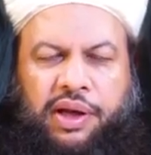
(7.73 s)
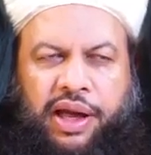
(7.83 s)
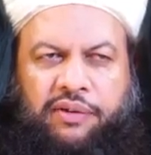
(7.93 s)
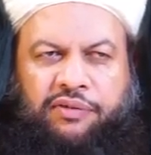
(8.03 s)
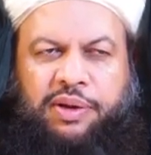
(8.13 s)

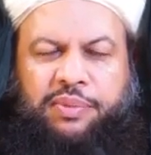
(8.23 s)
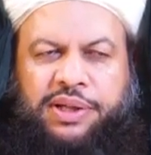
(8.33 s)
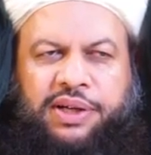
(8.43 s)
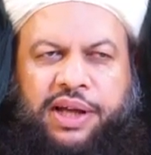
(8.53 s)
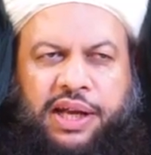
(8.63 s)
Every
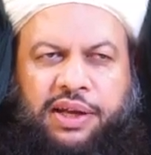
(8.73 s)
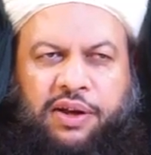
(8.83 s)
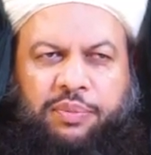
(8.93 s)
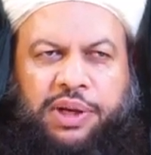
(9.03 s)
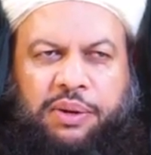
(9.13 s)
mother
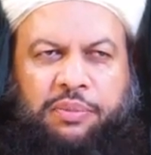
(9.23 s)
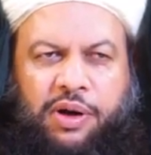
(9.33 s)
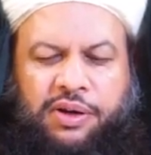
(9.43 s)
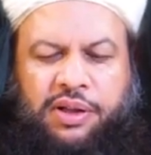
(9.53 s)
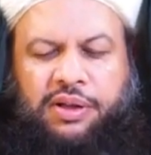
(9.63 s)
cannot be a
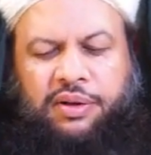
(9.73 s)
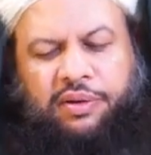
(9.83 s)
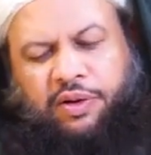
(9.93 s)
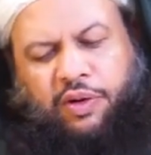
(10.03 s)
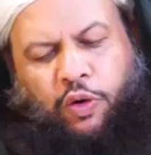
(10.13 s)

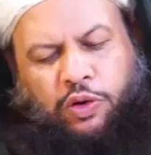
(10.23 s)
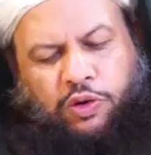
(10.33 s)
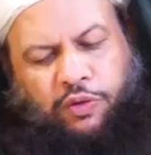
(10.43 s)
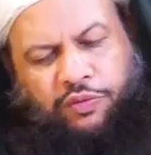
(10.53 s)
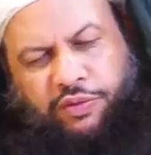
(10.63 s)
model,
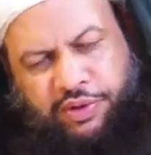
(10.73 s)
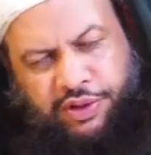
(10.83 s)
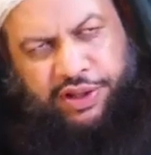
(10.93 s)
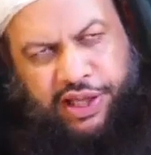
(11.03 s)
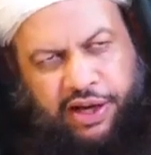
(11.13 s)
although
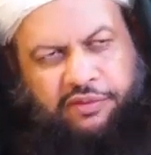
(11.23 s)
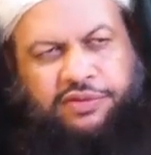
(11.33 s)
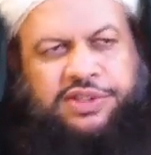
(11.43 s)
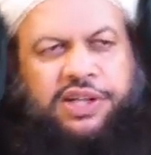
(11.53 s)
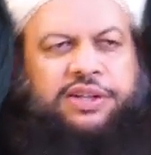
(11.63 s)
they
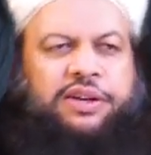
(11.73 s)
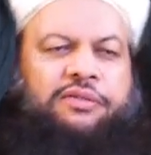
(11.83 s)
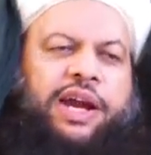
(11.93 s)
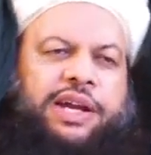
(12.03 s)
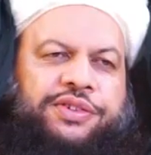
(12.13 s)
have
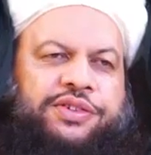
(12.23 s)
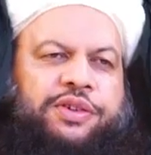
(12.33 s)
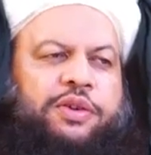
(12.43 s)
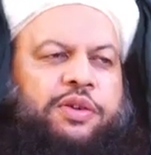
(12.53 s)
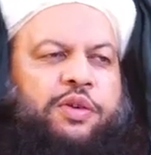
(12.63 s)
certain rights.